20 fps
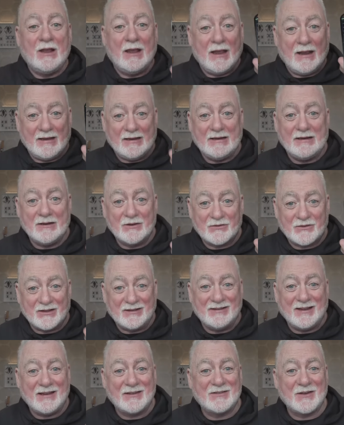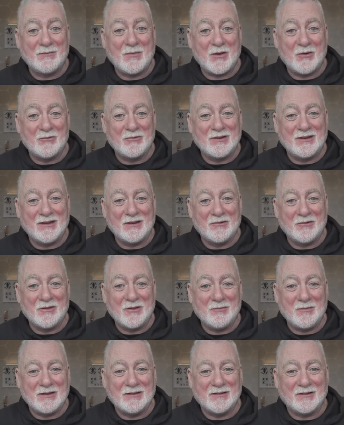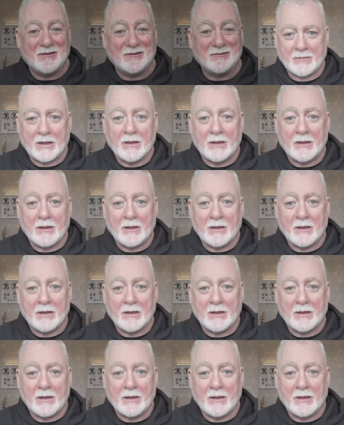and here's the decibel reading on the meter.